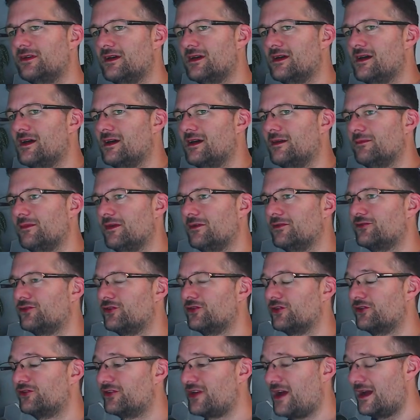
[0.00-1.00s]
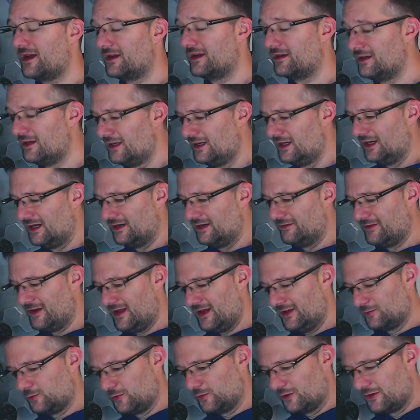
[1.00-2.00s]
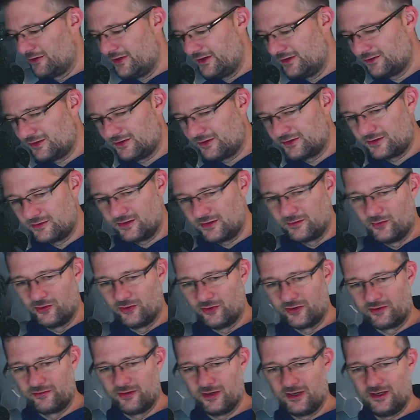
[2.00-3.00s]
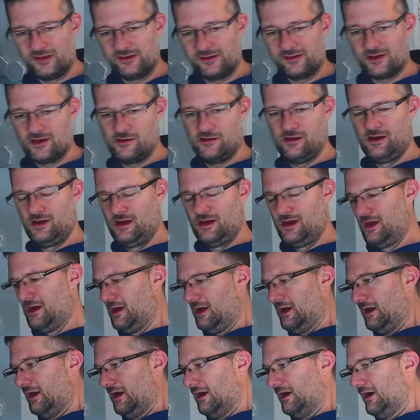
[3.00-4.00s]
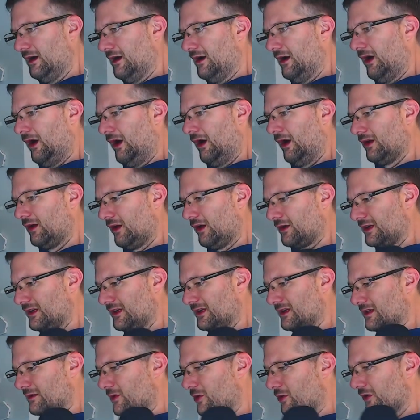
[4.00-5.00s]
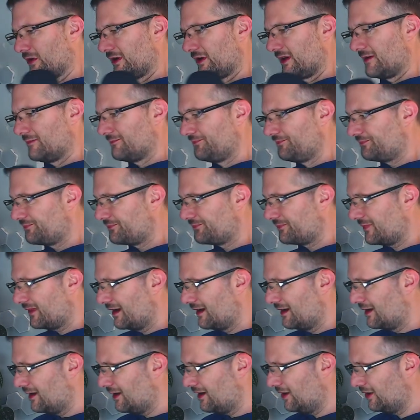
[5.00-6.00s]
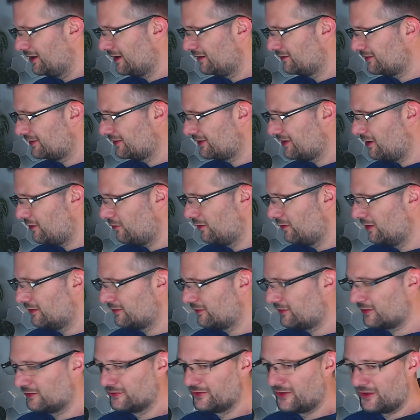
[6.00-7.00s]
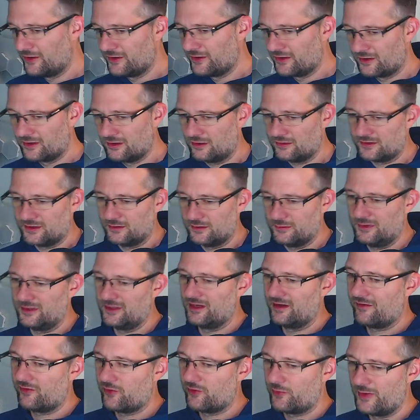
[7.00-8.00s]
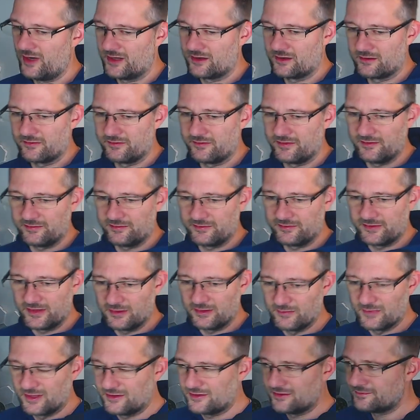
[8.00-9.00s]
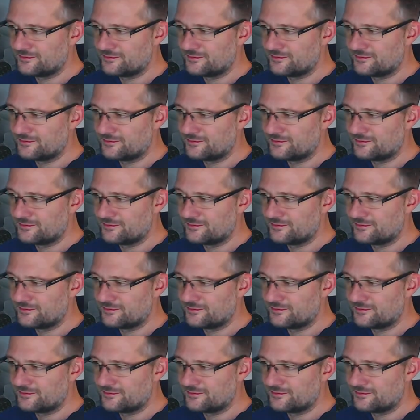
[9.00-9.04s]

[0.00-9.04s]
I was just chatting. In fact, that's one of the things I do in the morning, right? So I log in the morning. I don't start work till 9 o'clock, so I'm only here for about another 15 minutes.